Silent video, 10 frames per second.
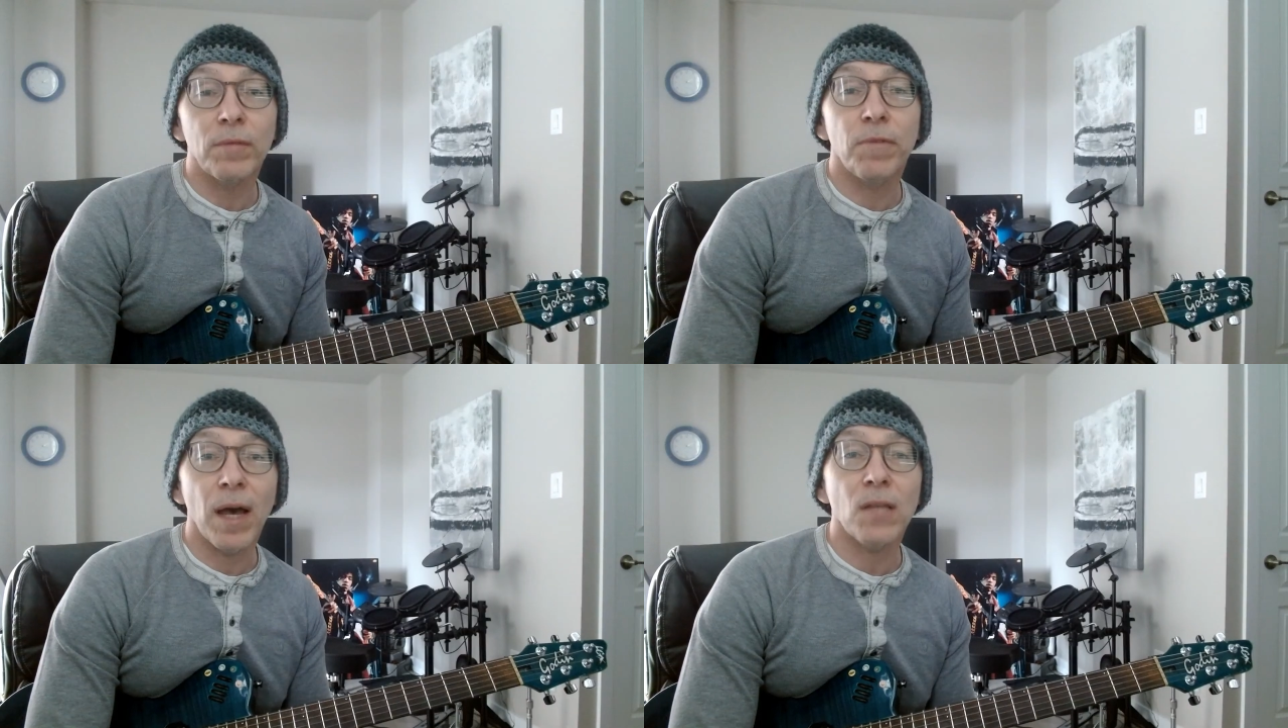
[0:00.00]

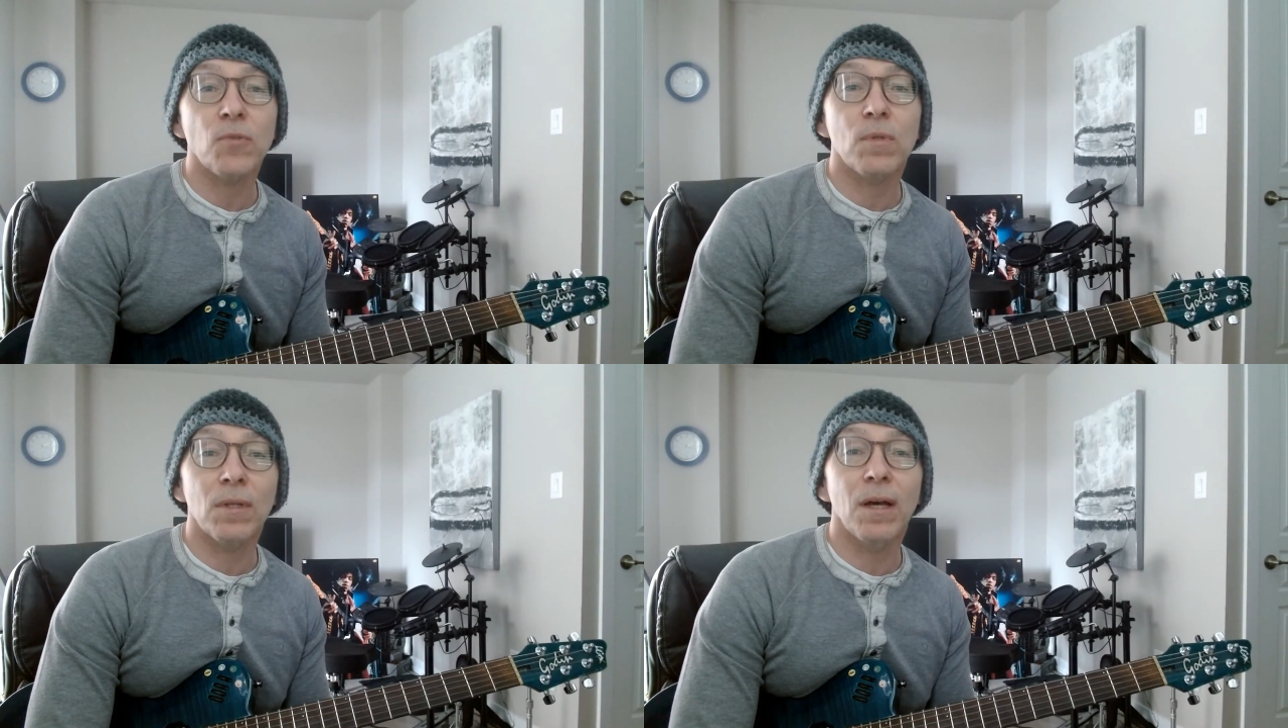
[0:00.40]

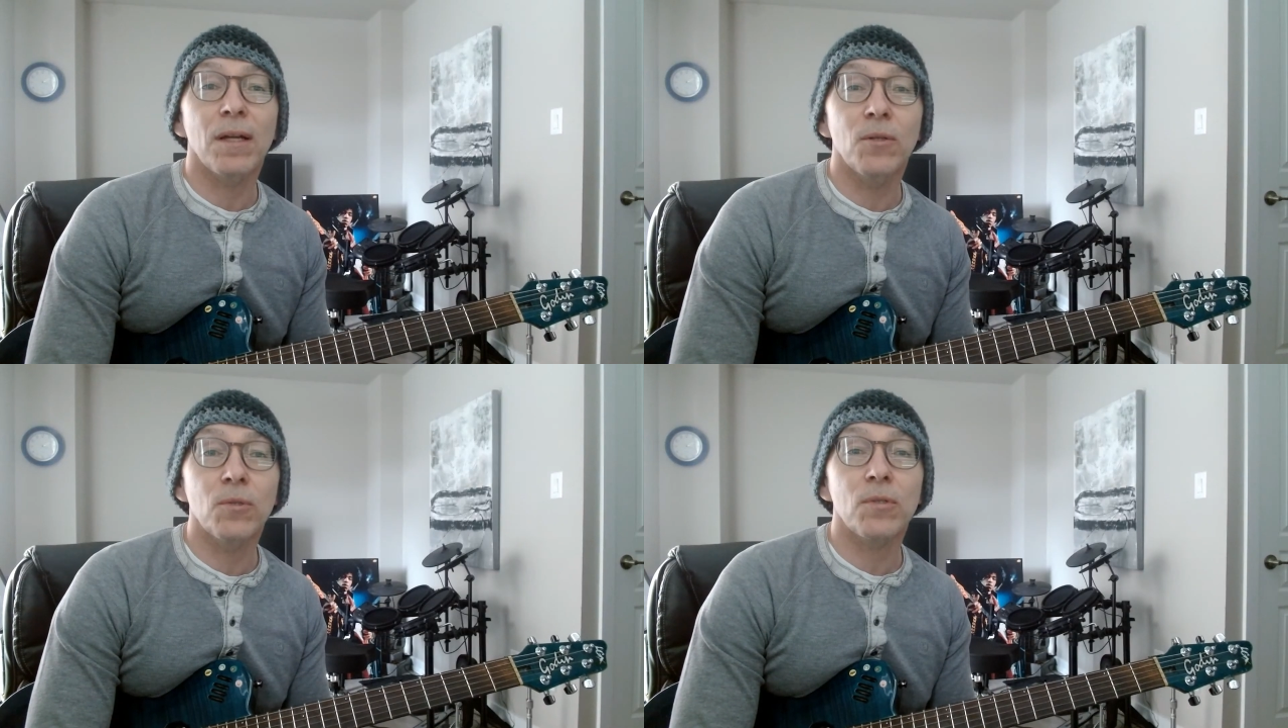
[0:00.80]
fast with a lot
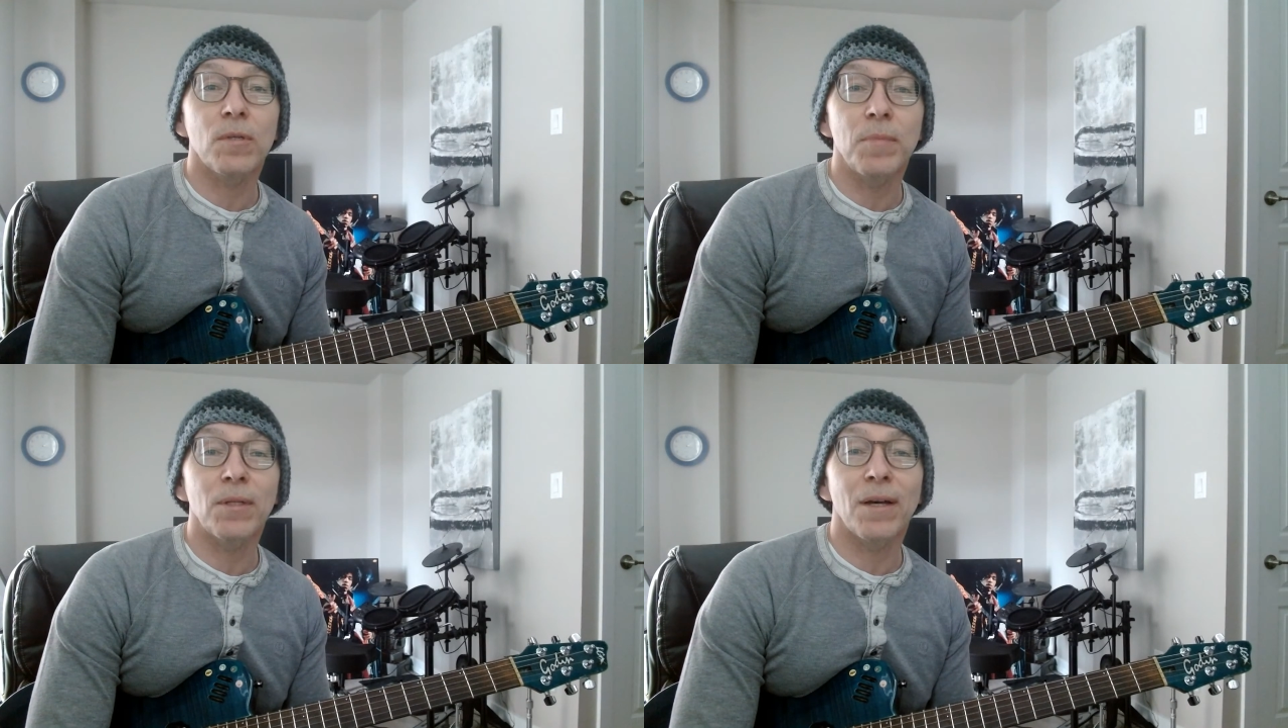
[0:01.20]
of notes
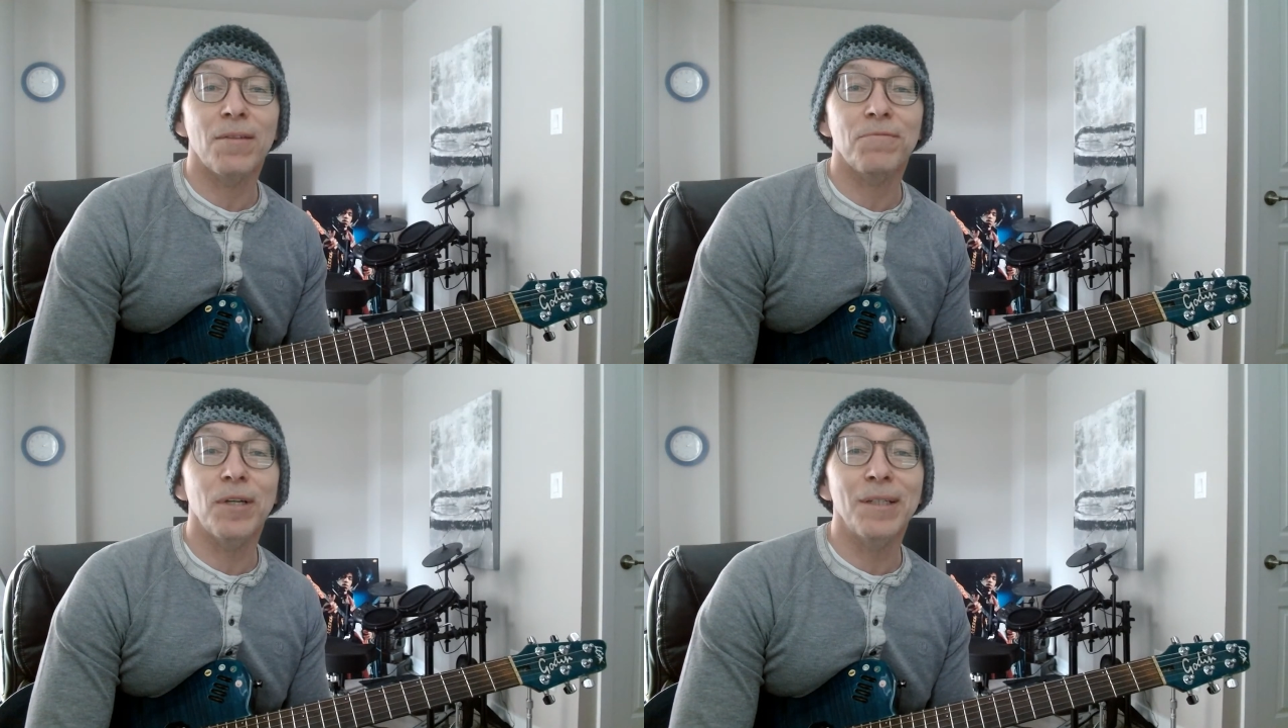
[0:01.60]
can be a lot
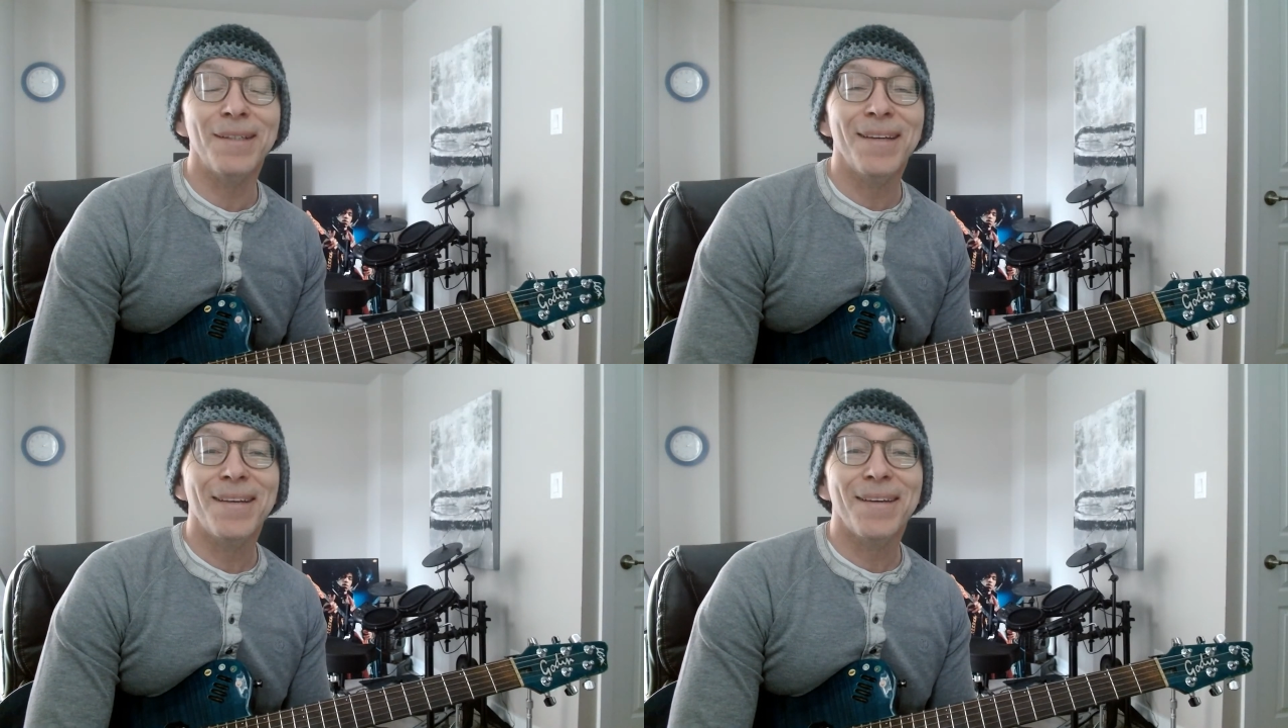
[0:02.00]
of fun.